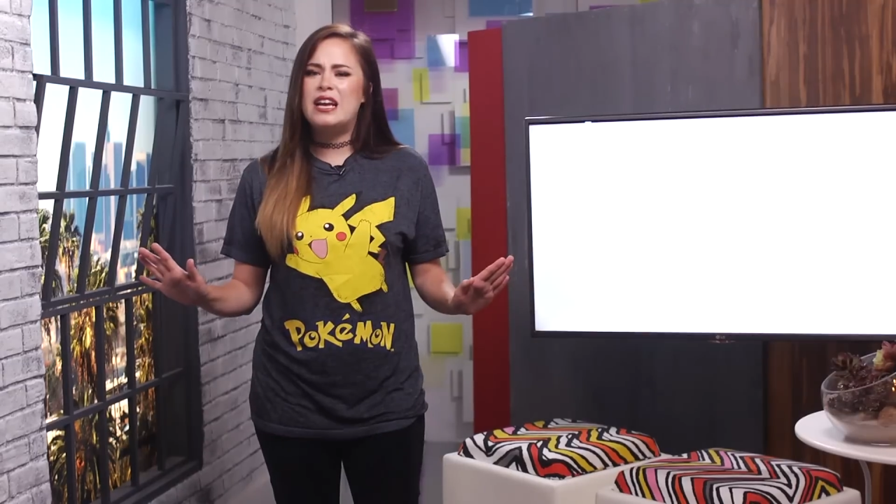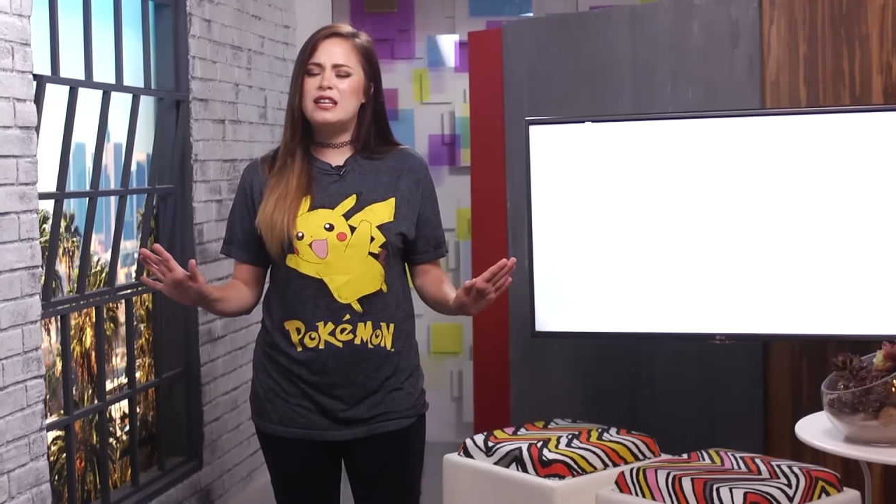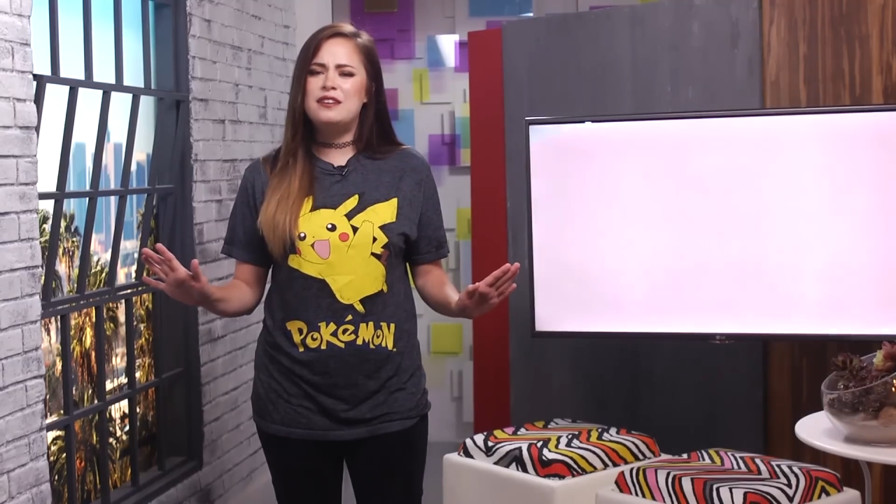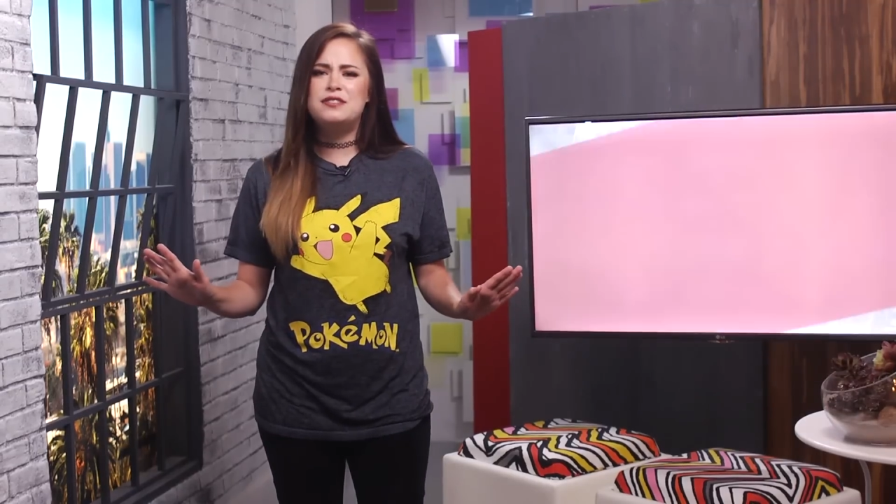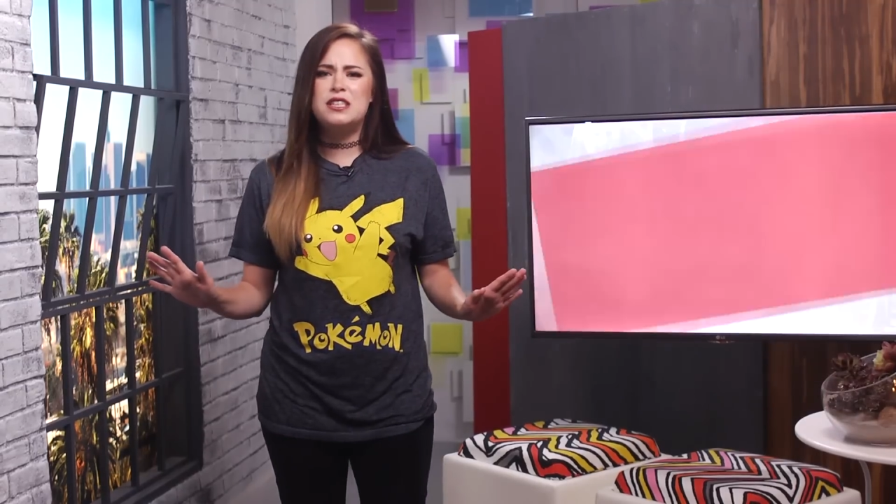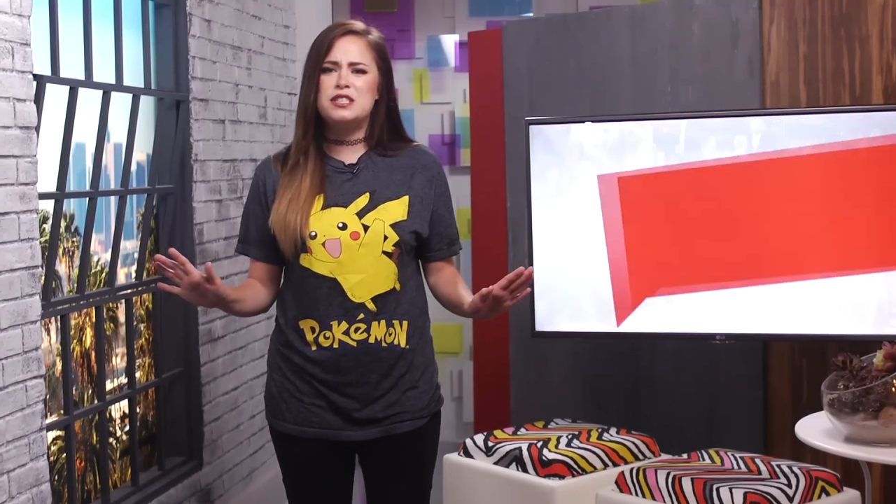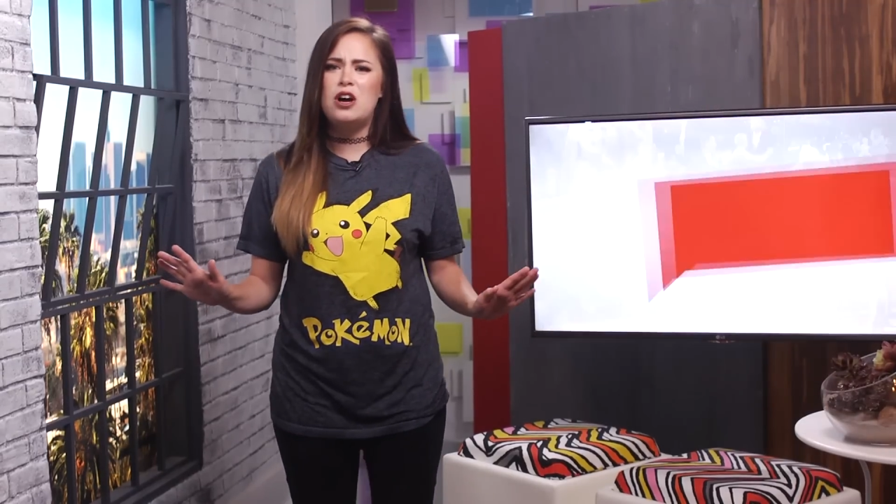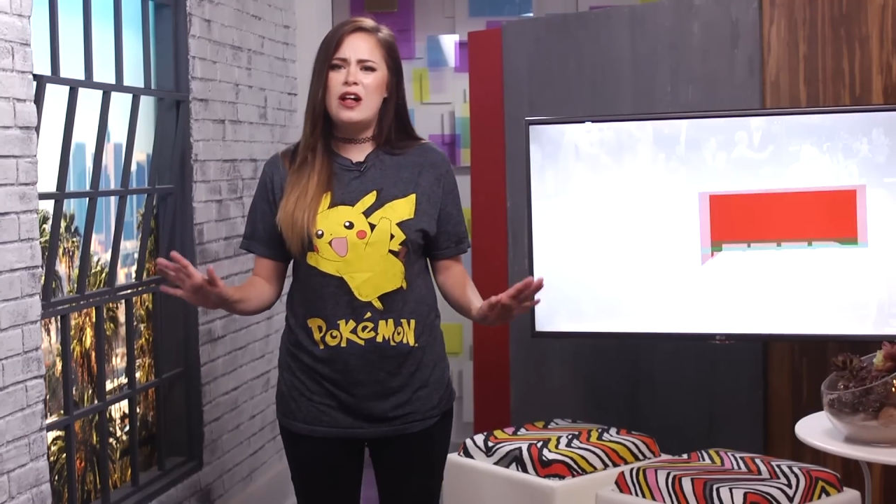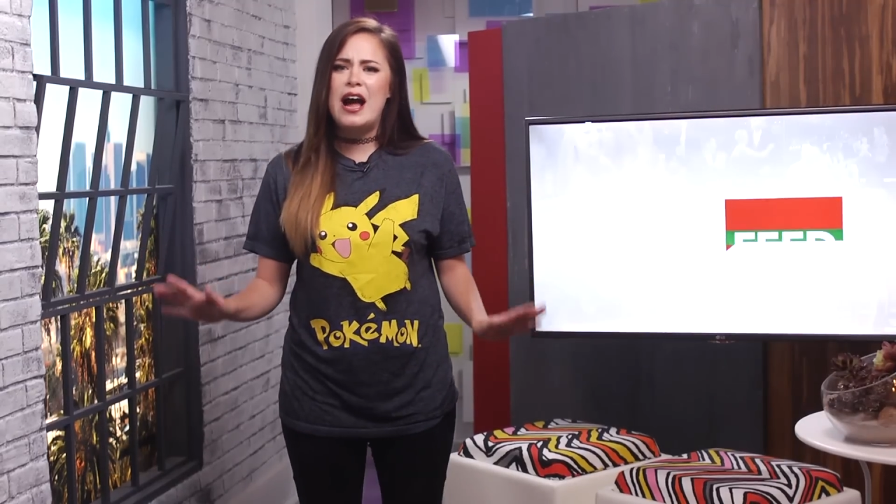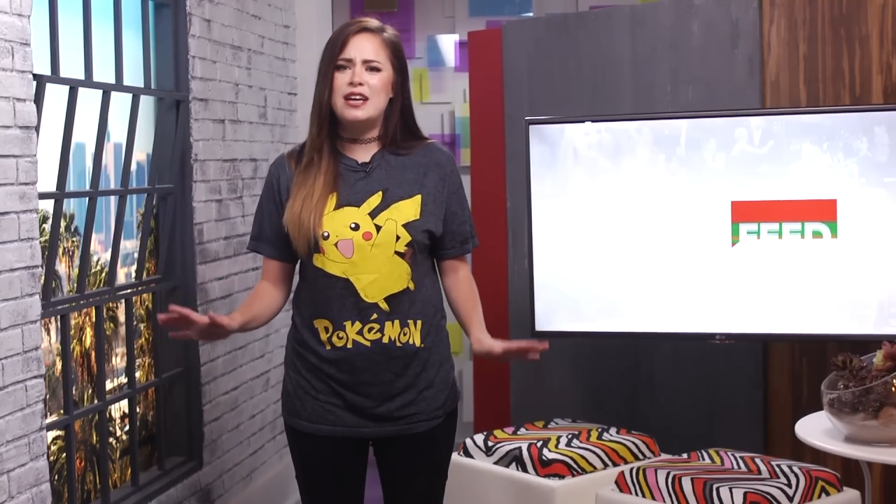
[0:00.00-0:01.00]
and it left us
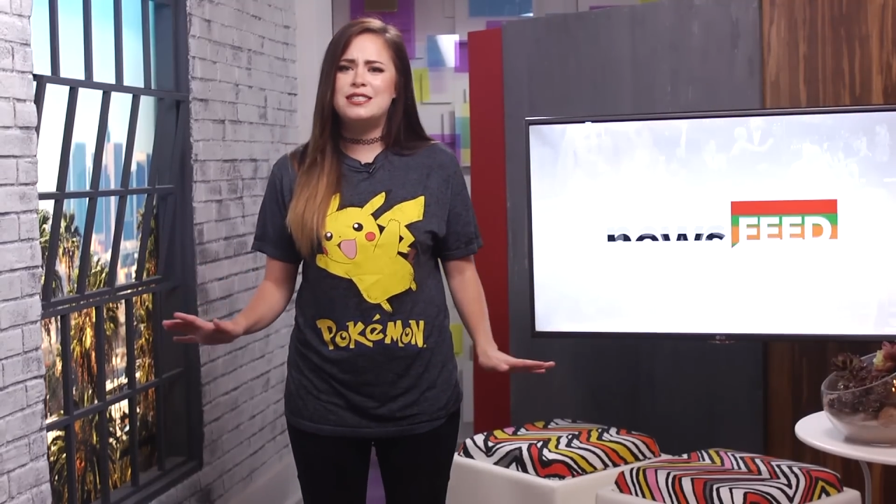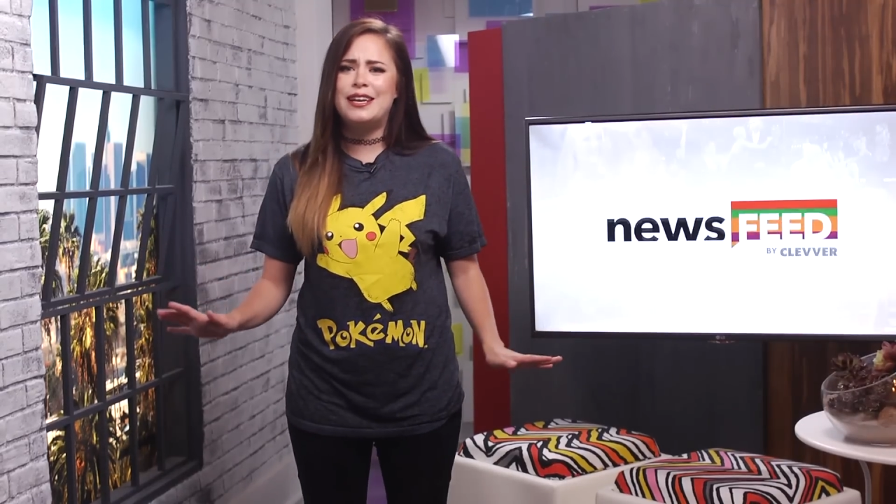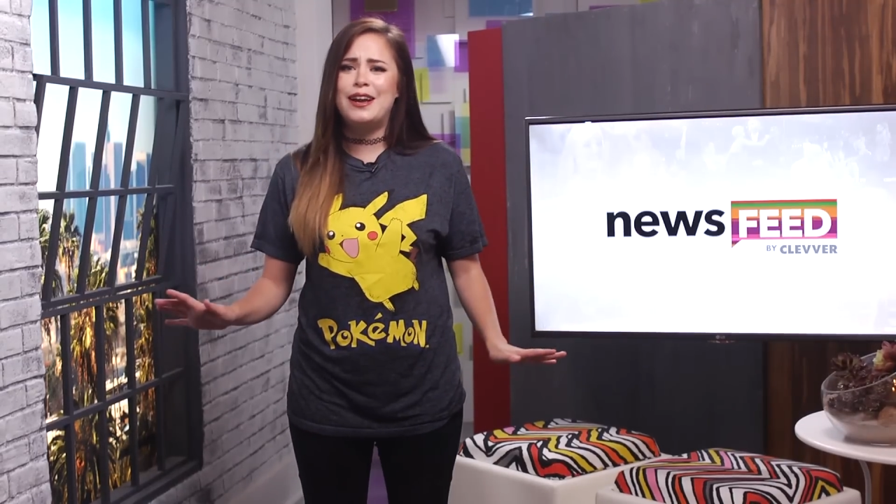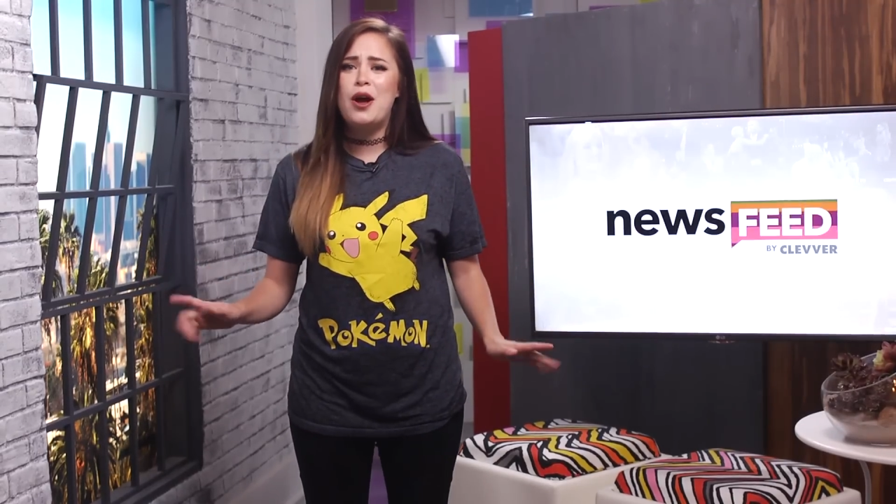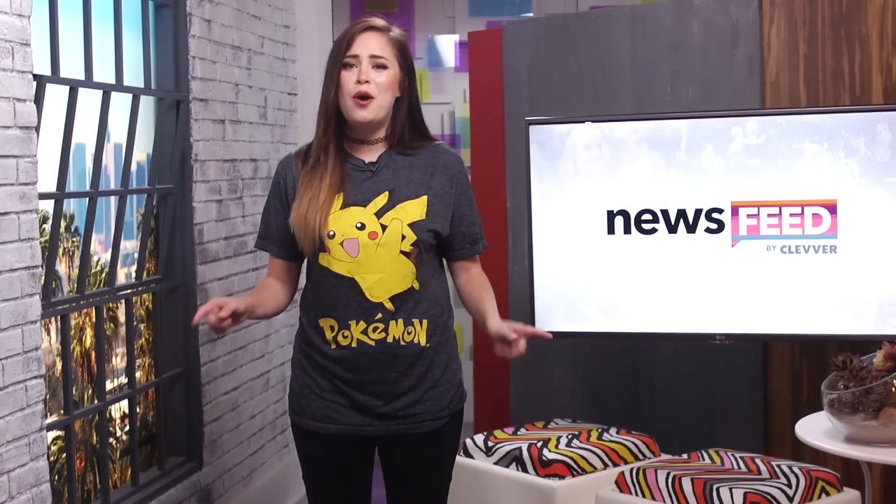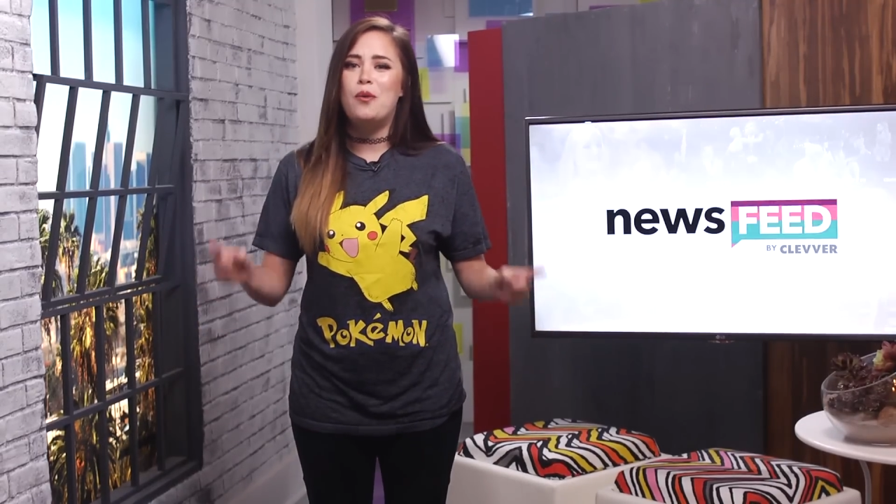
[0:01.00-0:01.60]
all asking,